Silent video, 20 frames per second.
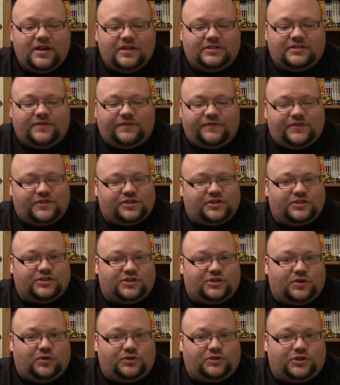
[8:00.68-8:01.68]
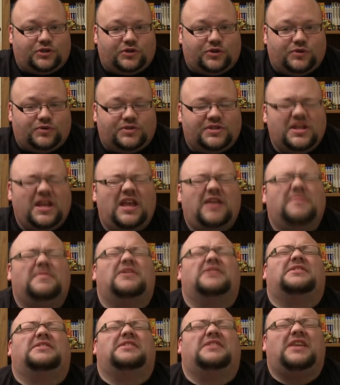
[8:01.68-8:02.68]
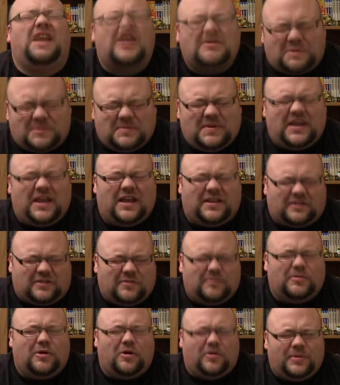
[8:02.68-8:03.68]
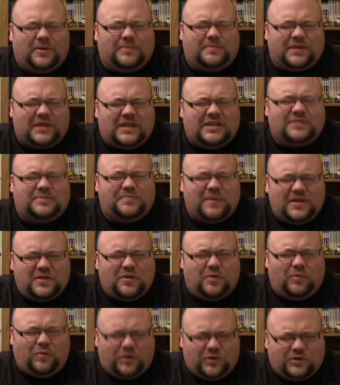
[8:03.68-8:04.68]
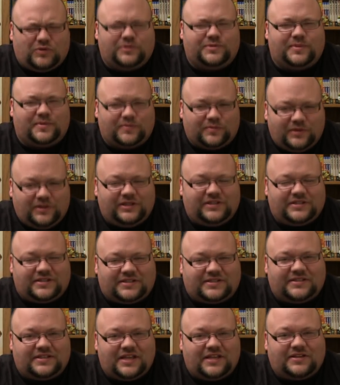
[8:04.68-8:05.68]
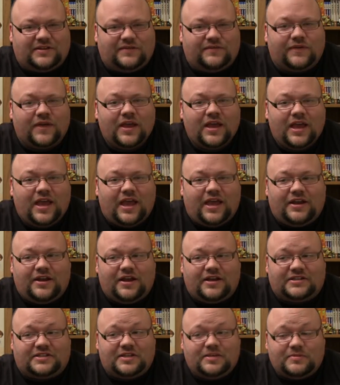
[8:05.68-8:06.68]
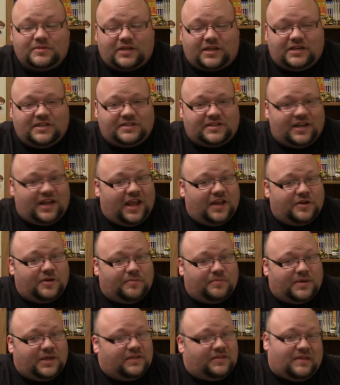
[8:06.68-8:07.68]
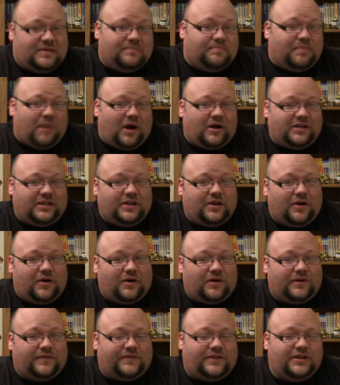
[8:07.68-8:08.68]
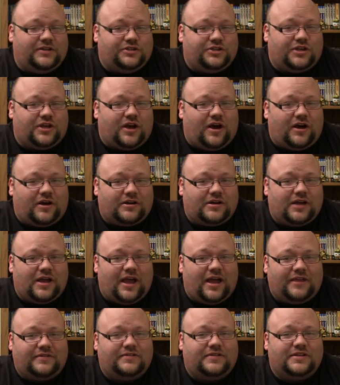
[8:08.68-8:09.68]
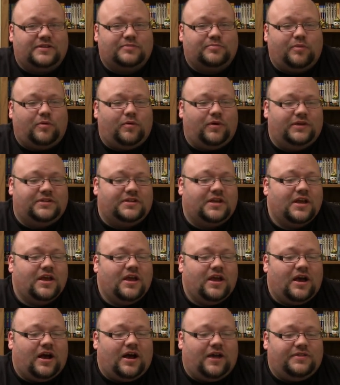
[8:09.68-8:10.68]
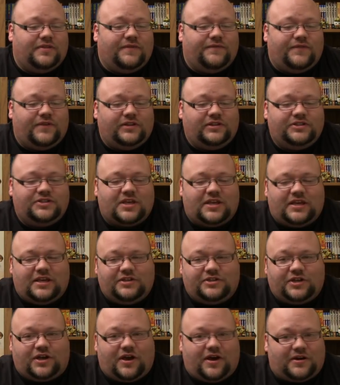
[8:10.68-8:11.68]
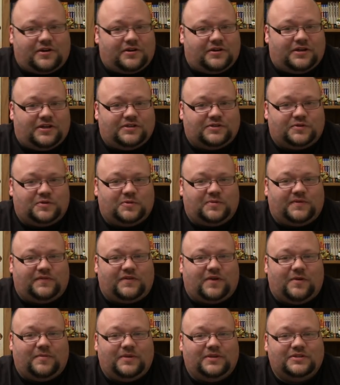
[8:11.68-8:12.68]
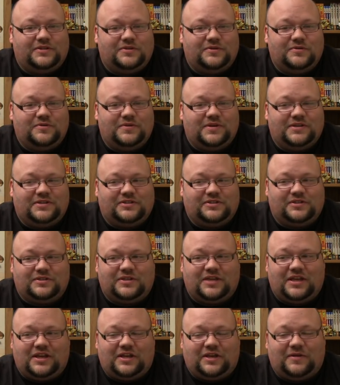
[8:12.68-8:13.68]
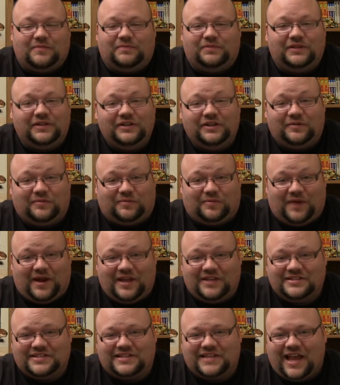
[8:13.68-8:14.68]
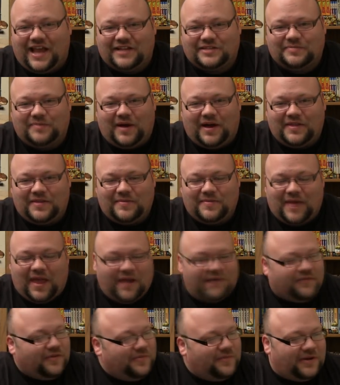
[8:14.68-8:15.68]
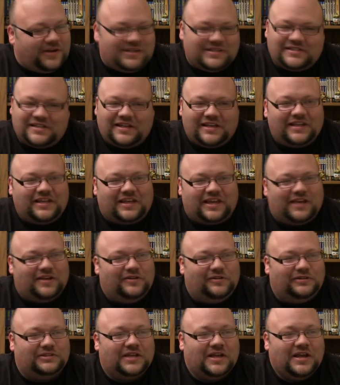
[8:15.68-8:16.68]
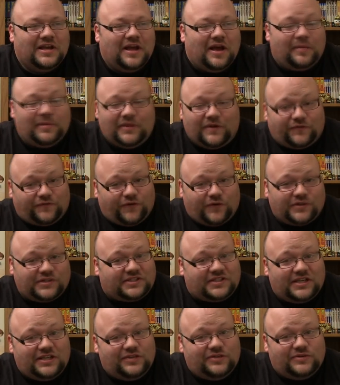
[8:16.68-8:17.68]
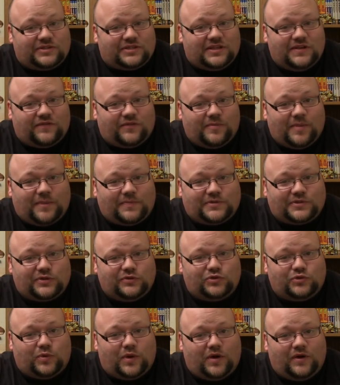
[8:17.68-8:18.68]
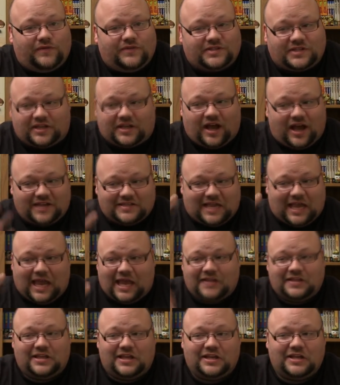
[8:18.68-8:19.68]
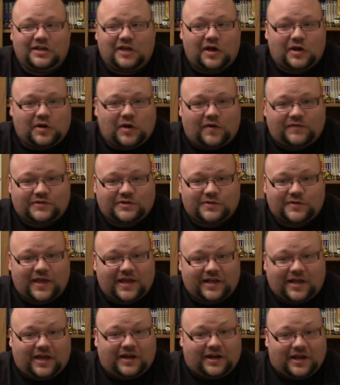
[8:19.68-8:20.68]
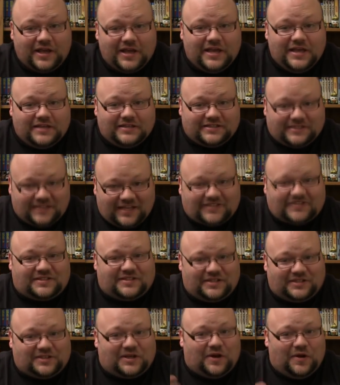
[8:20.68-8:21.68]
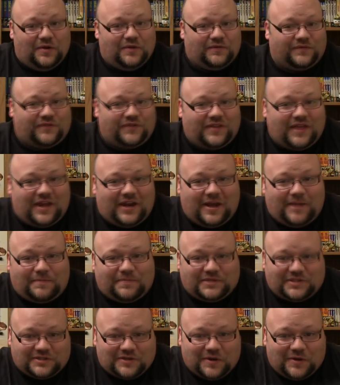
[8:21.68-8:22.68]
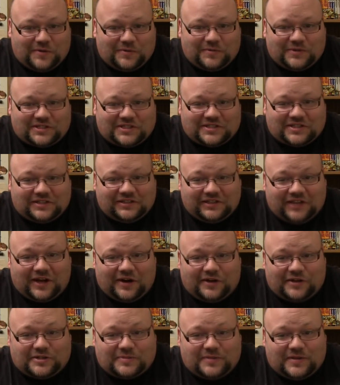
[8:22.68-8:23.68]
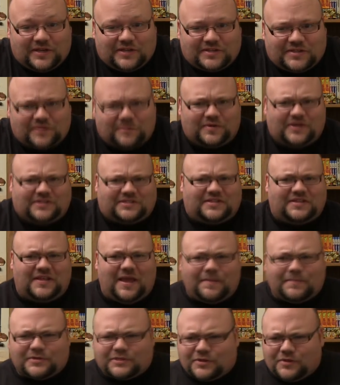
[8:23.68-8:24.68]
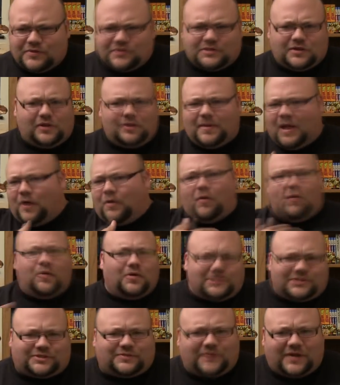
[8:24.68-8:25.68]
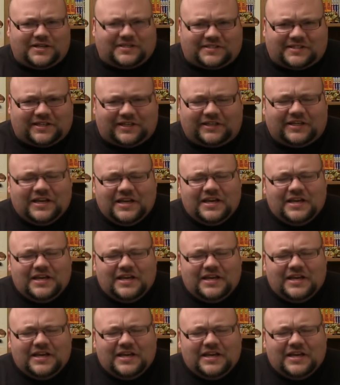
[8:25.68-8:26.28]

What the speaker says: Division soldier, whose name escapes me at the moment, but he's been the one who's been really distinctive, and seems like he's going to end up being the bodyguard of Hijikata at this point. The village that Hijikata and his group have come into is just getting completely ransacked by them. Everybody's getting killed. I mean, the first scene you see from episode 12 is a guy's hand getting cut off, so that kind of sets the tone for that episode, which is hilarious because the rest of the episode is all about horse racing.